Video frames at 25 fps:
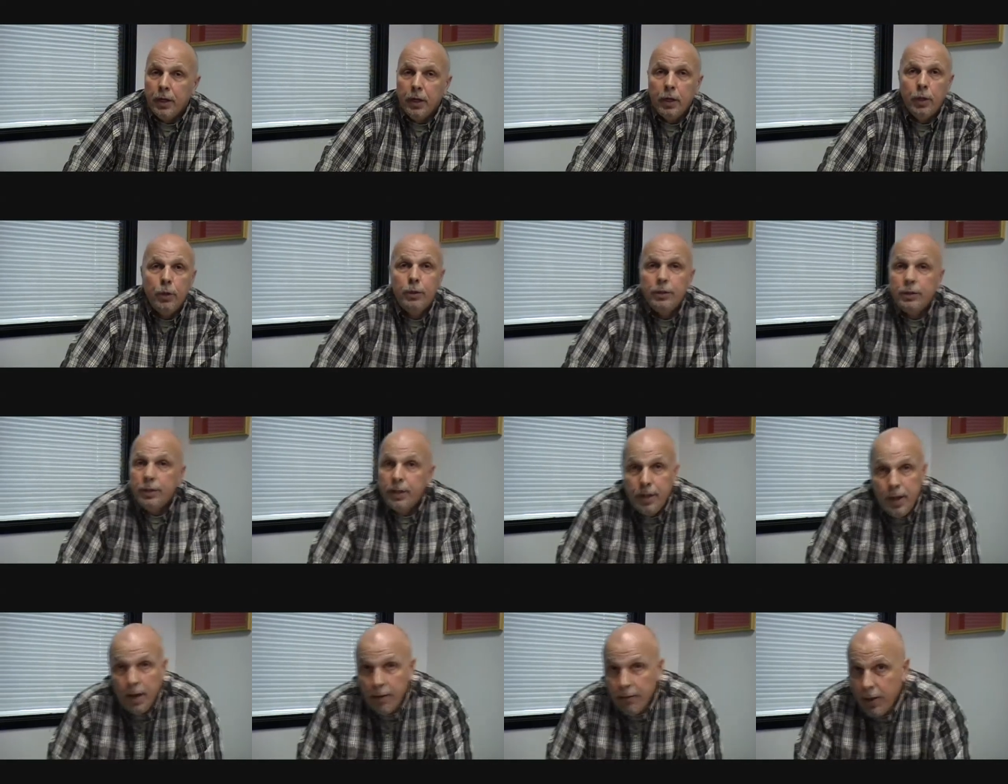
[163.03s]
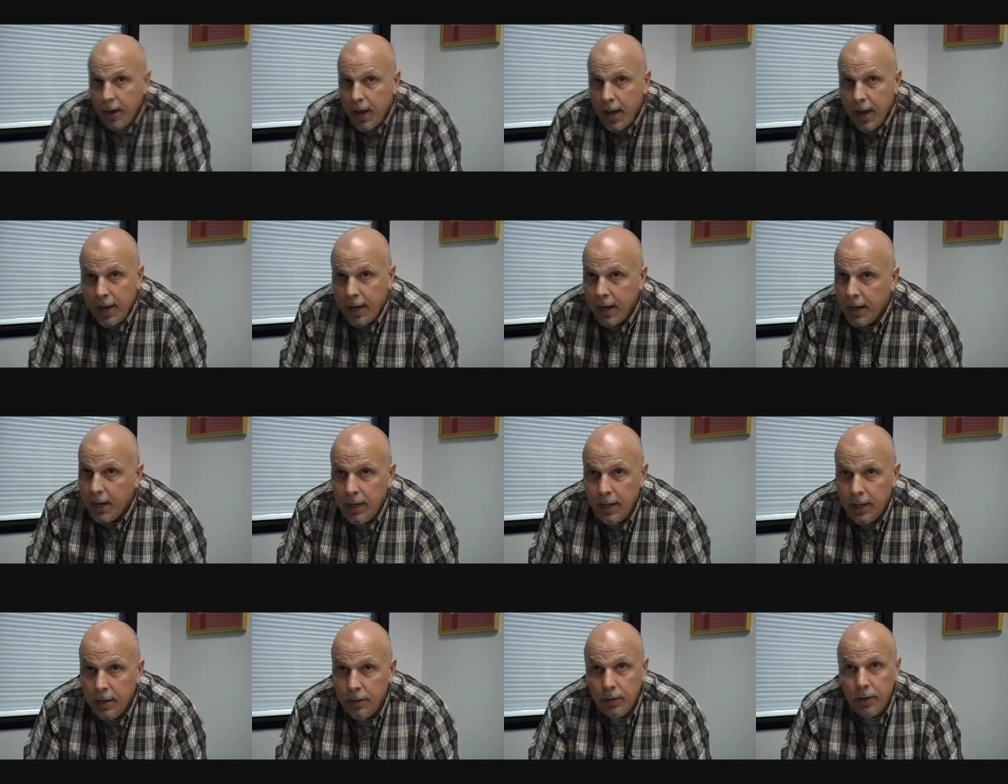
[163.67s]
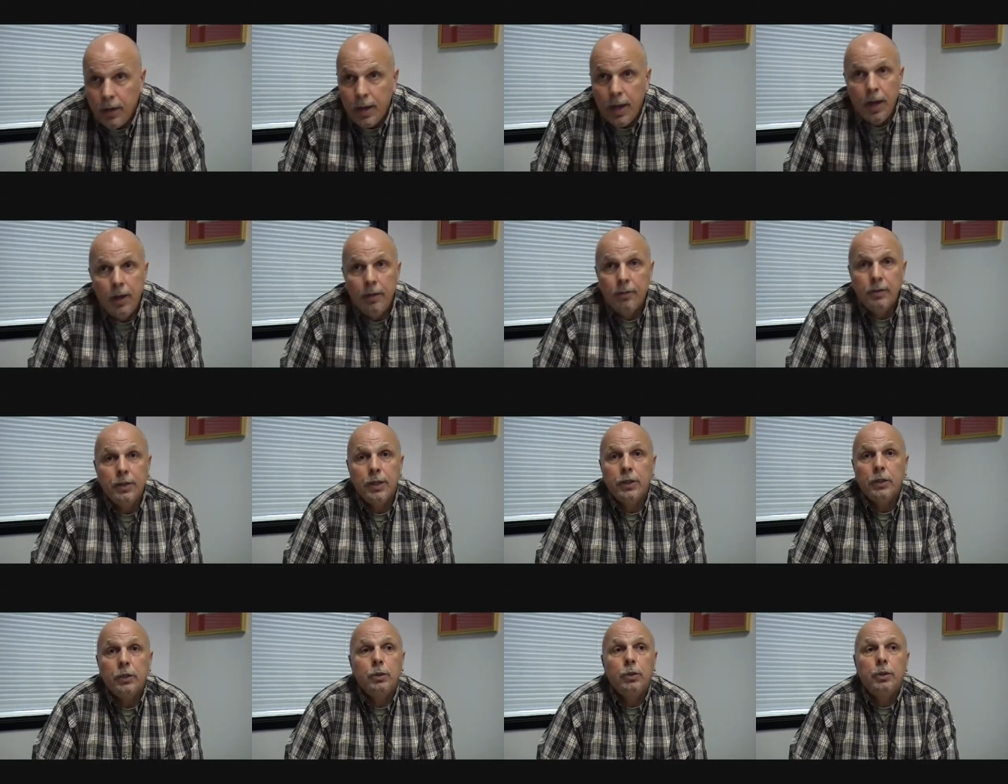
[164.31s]
who's never had any other kind of
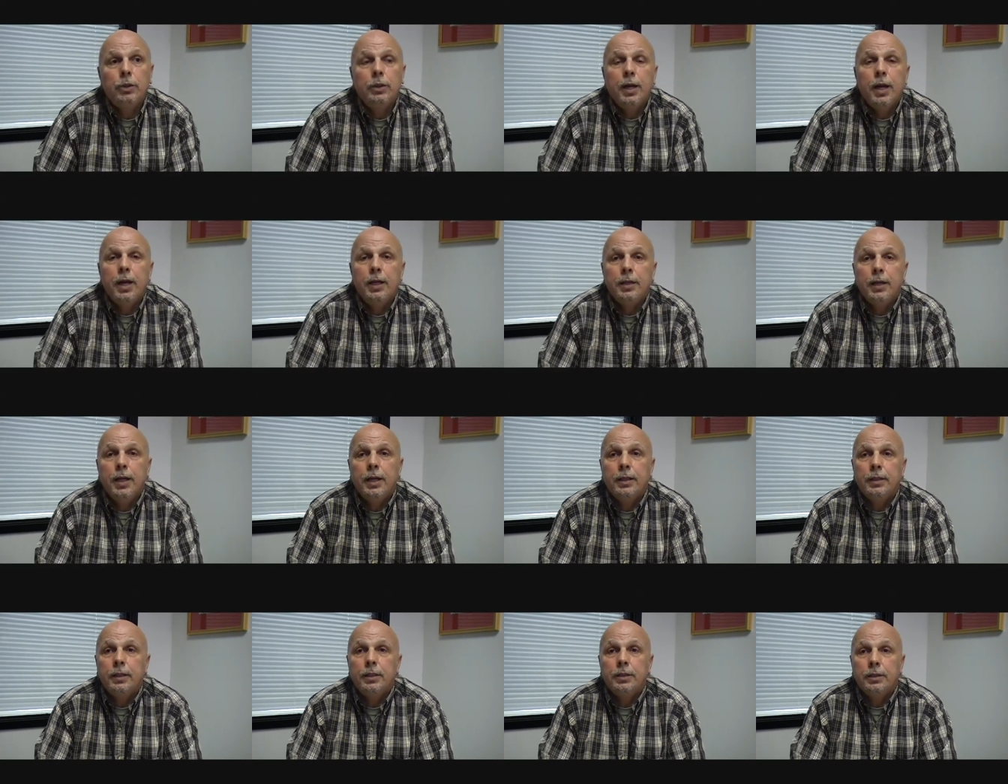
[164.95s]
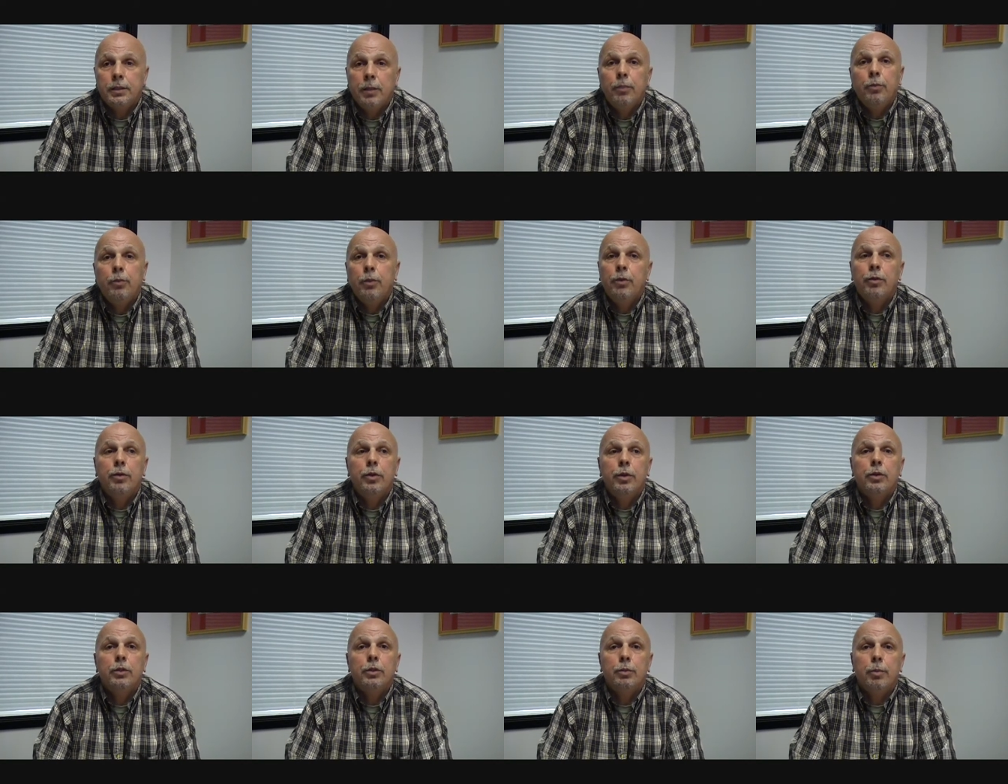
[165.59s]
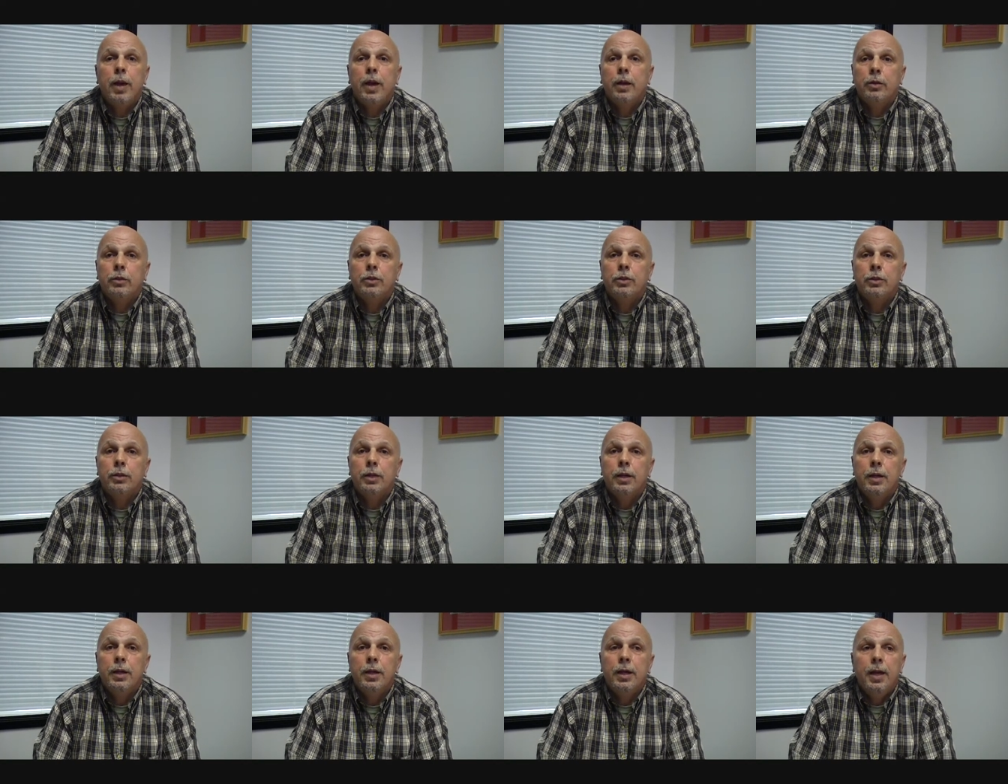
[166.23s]
sexual contact except with your
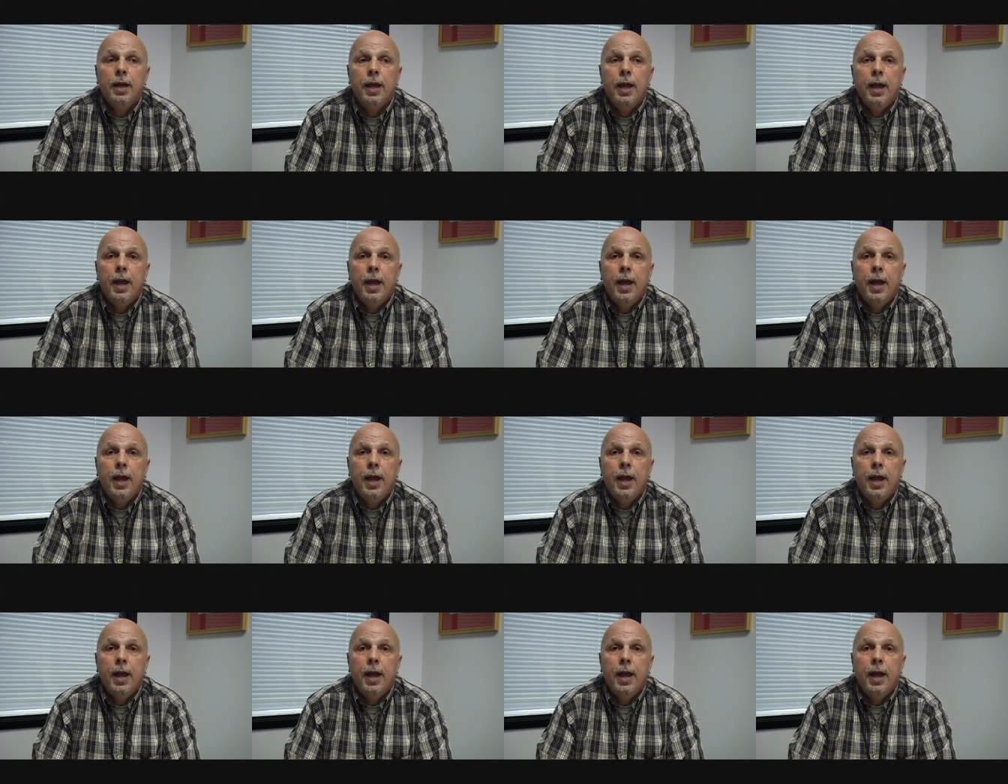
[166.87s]
spouse mm-hmm.